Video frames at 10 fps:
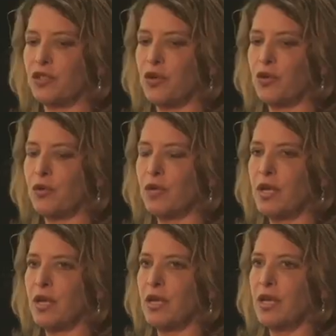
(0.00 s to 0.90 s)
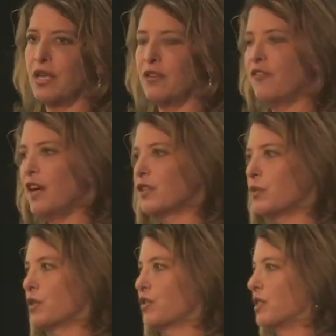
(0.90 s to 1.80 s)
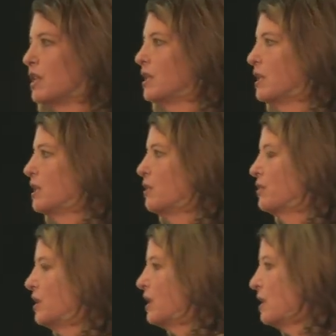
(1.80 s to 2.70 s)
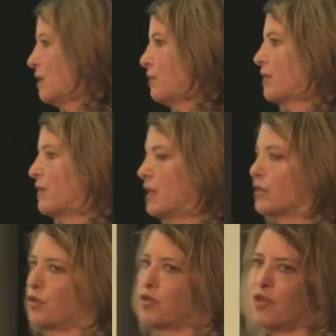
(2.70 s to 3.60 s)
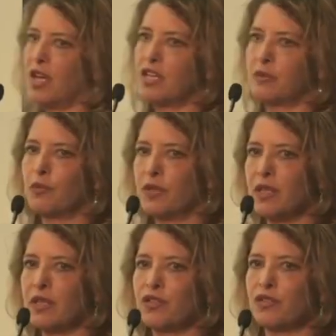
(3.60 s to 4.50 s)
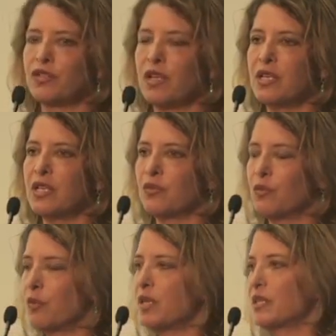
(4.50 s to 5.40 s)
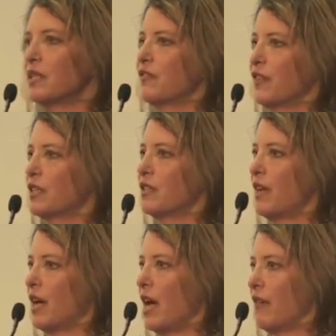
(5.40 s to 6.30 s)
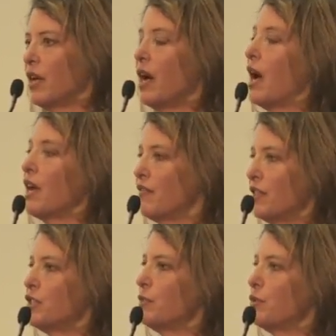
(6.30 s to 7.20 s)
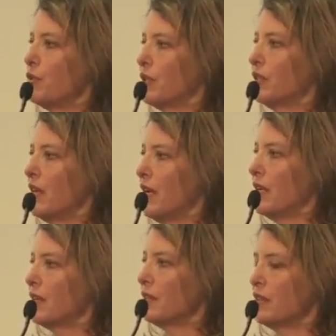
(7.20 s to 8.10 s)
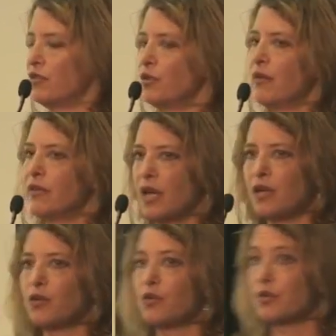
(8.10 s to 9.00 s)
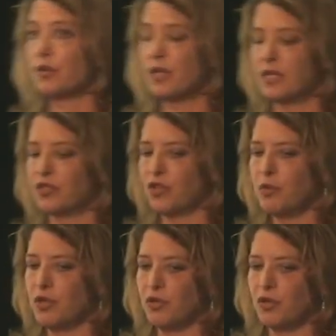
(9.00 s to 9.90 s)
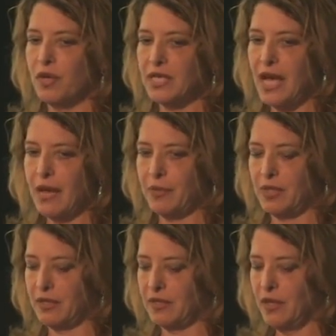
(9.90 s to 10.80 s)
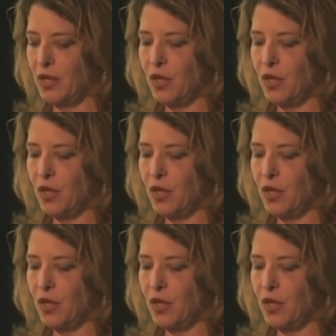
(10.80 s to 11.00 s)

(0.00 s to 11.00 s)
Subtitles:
So in effect, what you're studying a number of things in those trials, but one of the things you're studying is, well, what is the effect of having a high vegetable oil diet? If you have a lot of corn oil and soybean what happens?